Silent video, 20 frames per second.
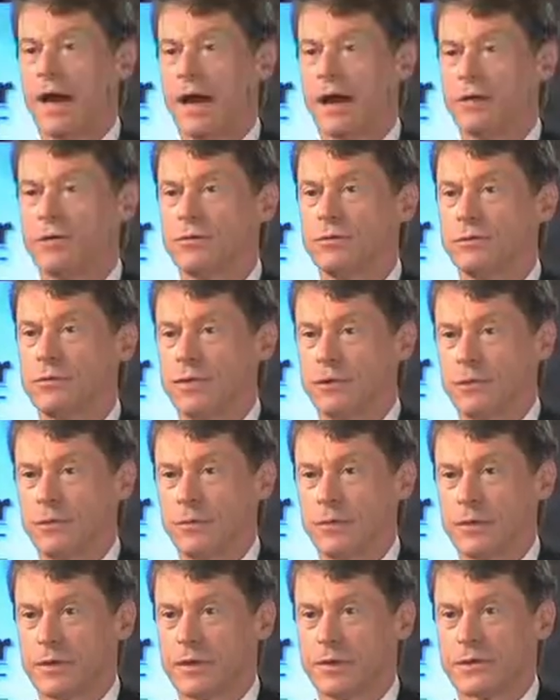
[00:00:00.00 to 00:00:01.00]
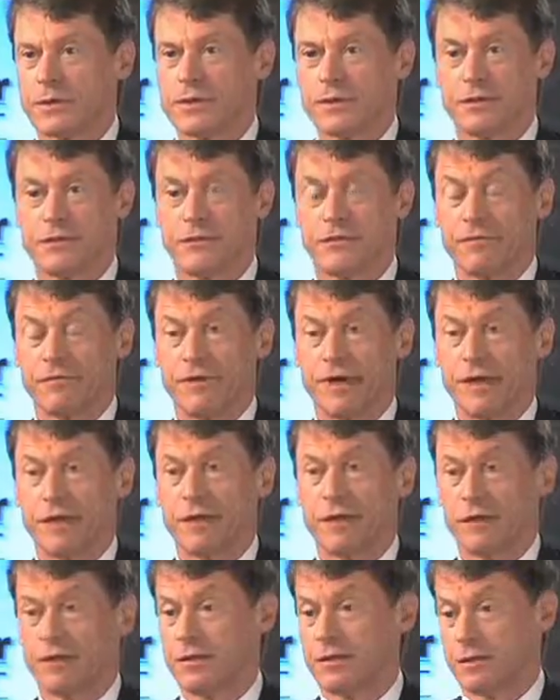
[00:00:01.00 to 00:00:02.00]
How do companies
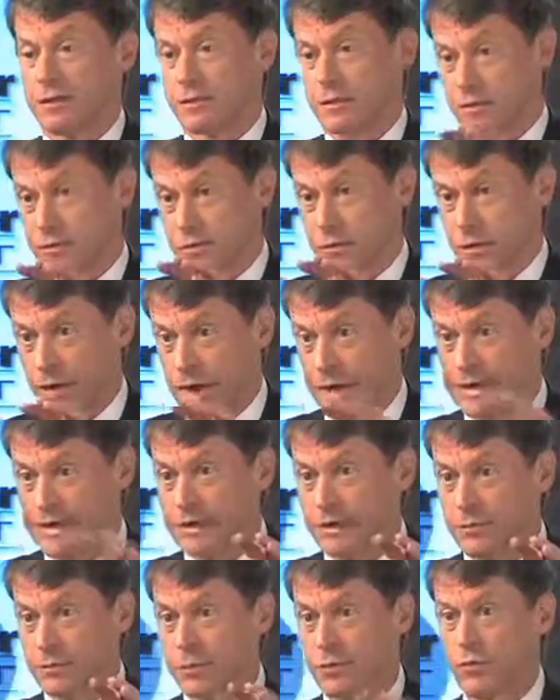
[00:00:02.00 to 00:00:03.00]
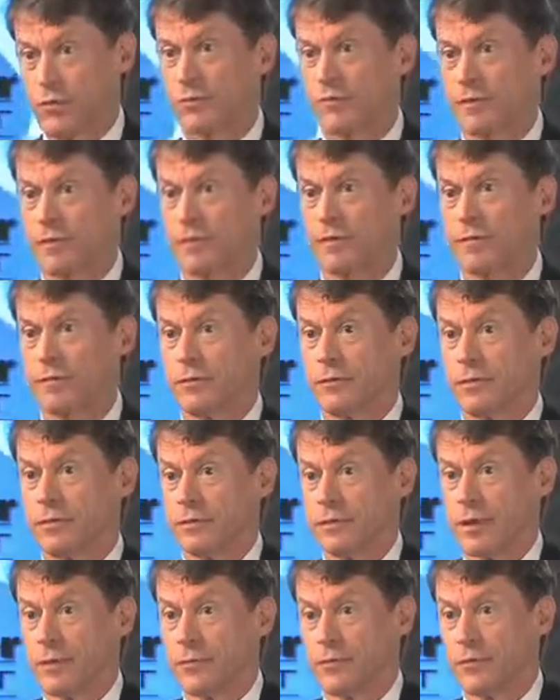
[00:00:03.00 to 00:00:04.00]
find the ideal profile for the
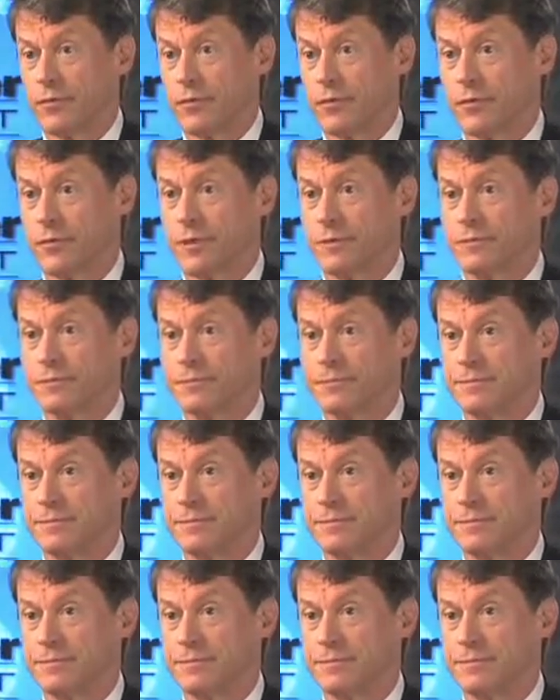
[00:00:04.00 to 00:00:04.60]
top performer?